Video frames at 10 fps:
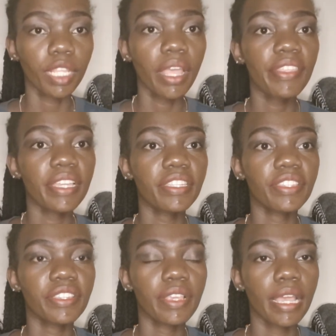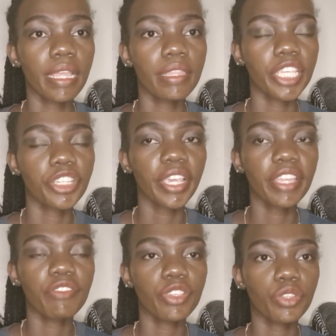that the
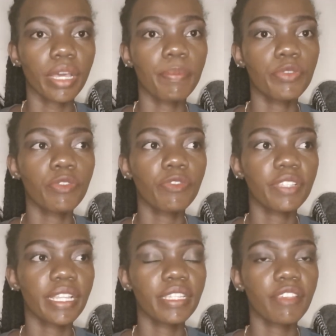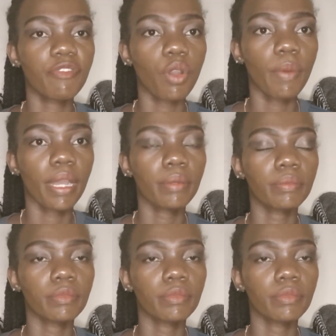Schengen region approves, let's say for our